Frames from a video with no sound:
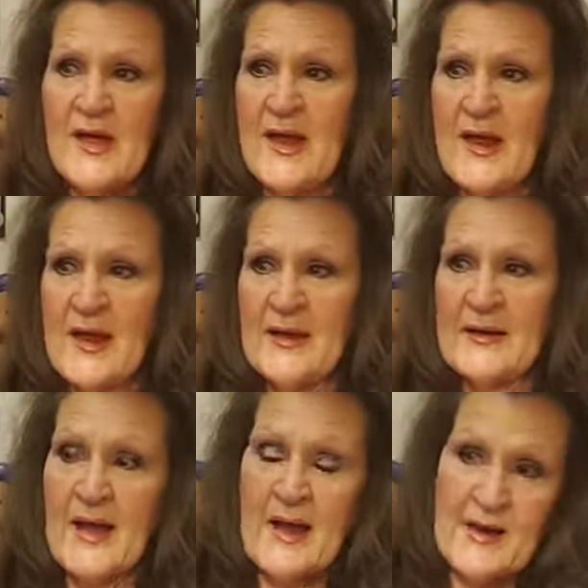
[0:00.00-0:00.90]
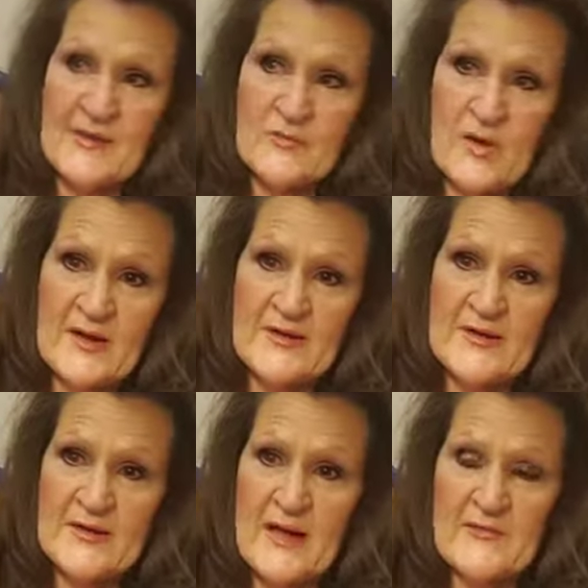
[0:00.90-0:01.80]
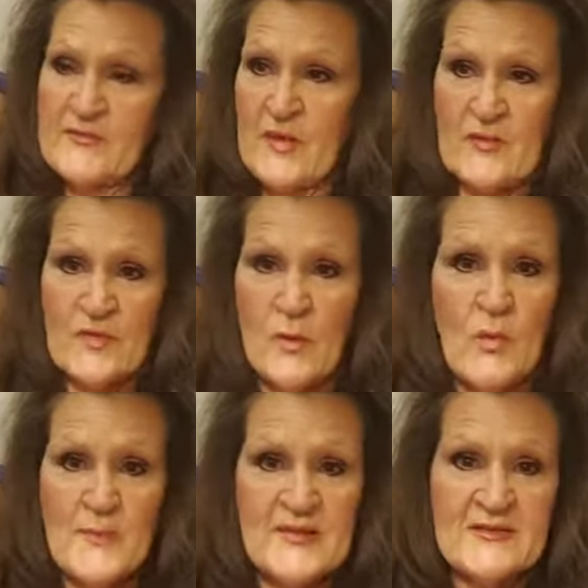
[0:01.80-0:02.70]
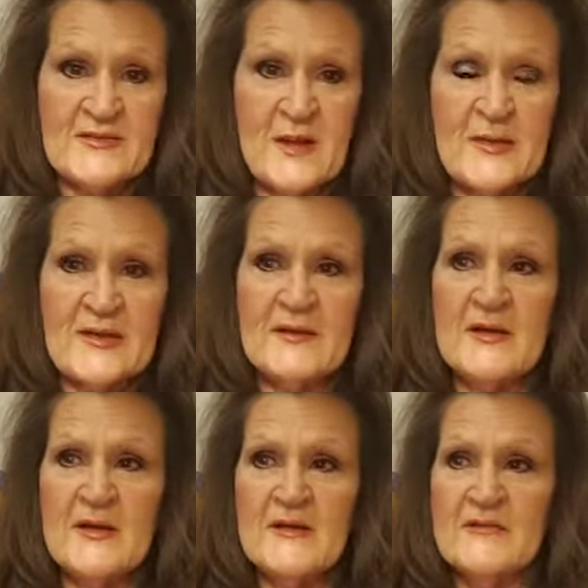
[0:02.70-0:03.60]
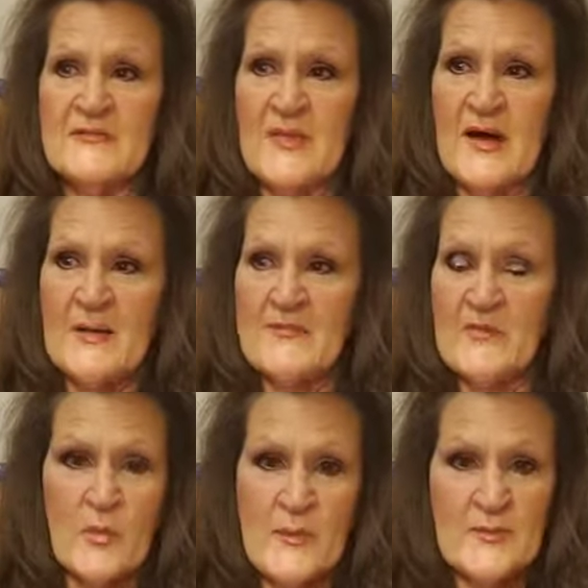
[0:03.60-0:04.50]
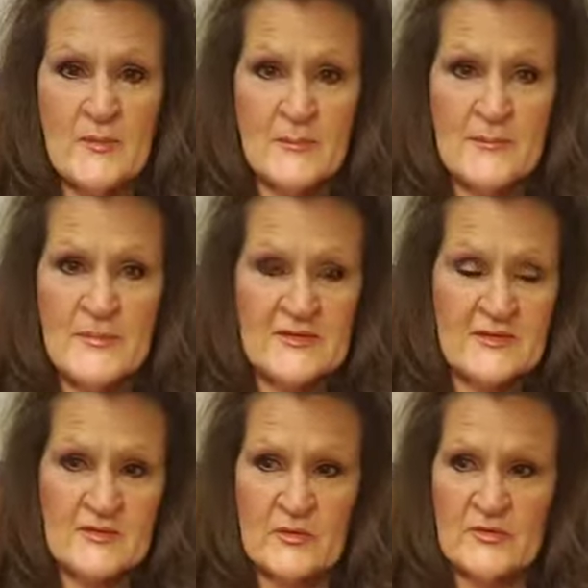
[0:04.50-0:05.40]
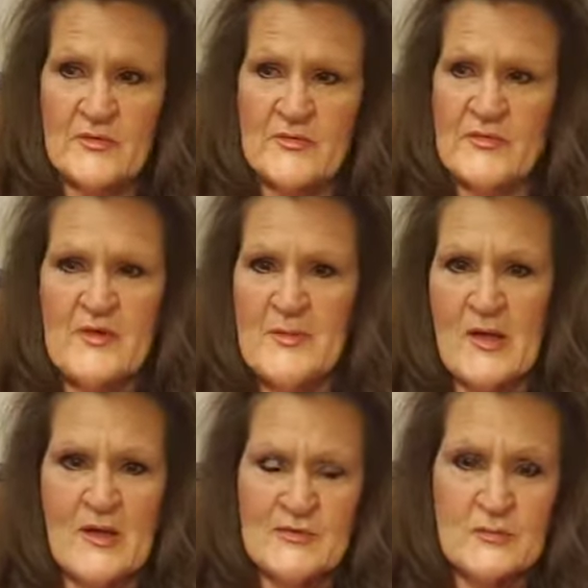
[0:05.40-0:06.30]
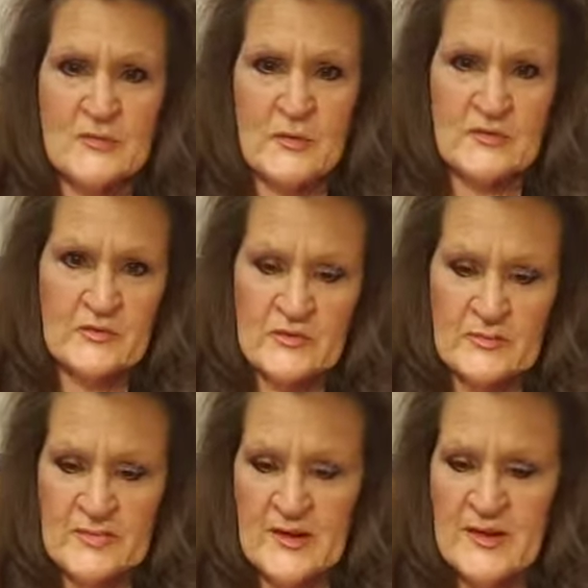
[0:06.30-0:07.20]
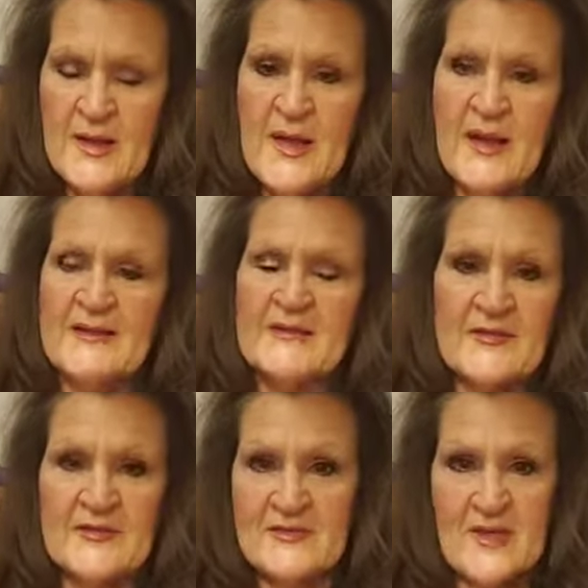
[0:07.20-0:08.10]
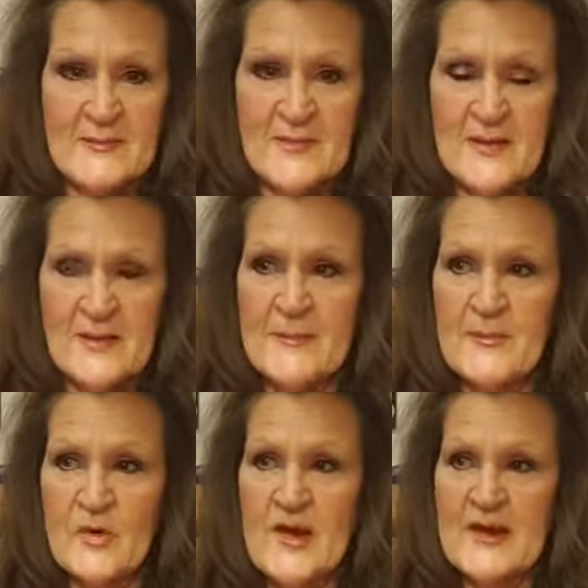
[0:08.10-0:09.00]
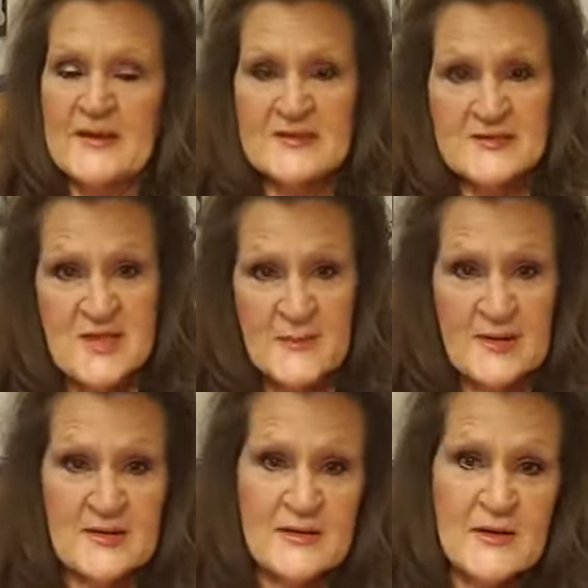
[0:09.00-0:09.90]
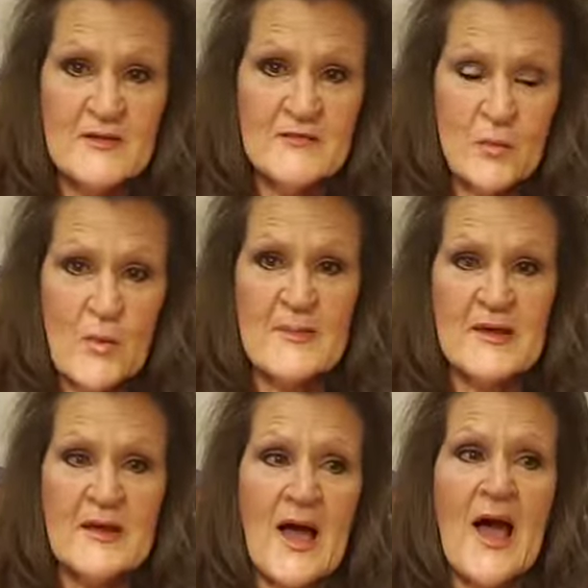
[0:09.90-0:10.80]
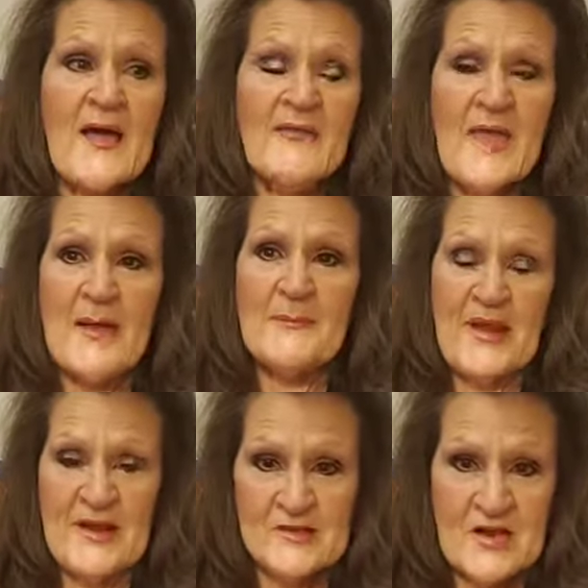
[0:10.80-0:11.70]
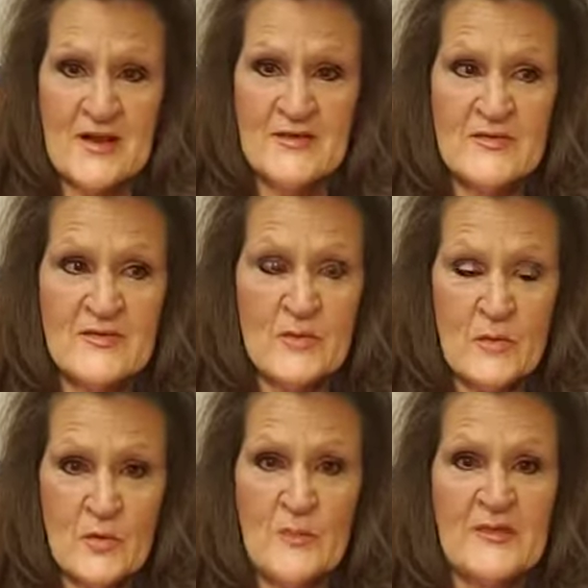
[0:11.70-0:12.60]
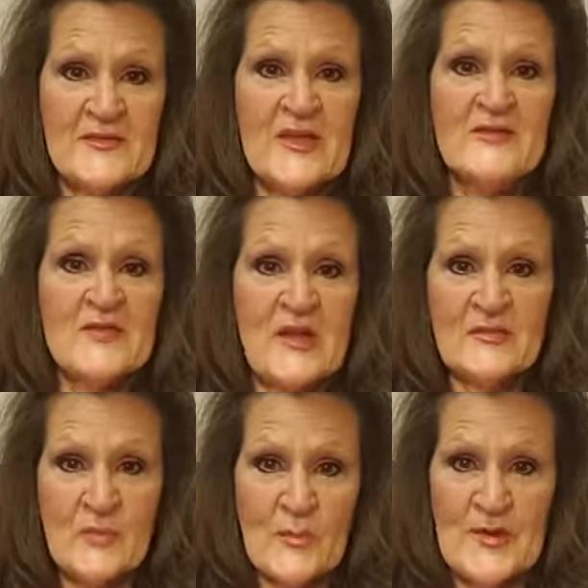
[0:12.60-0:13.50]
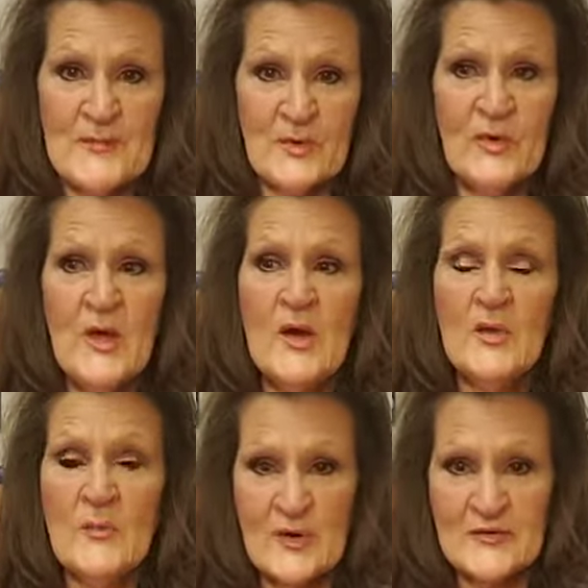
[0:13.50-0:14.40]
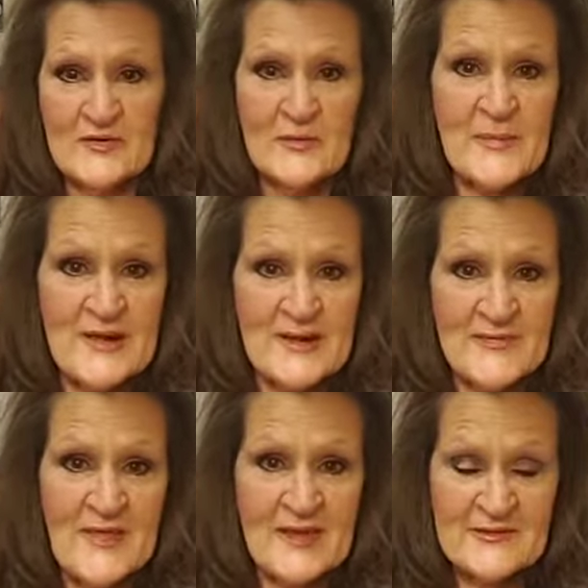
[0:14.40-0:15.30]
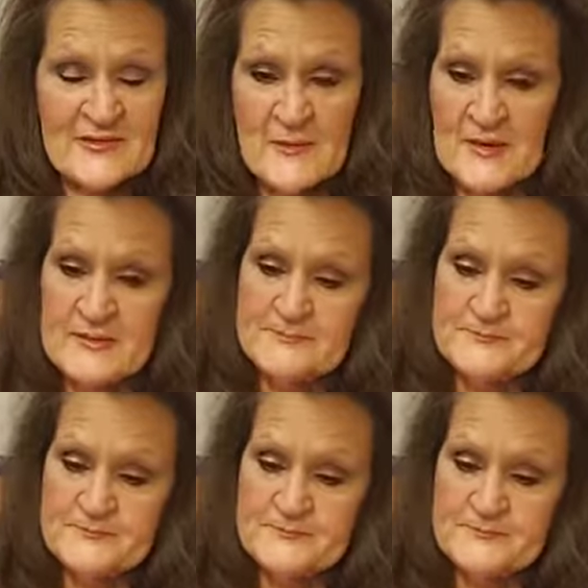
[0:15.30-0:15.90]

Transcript: And I have one uh, for a women's summit um, for women business owners or for female entrepreneurs or something. And it's got the same name. And I'm creating a summit for women on that page. And the group is then just for people who participate in that summit.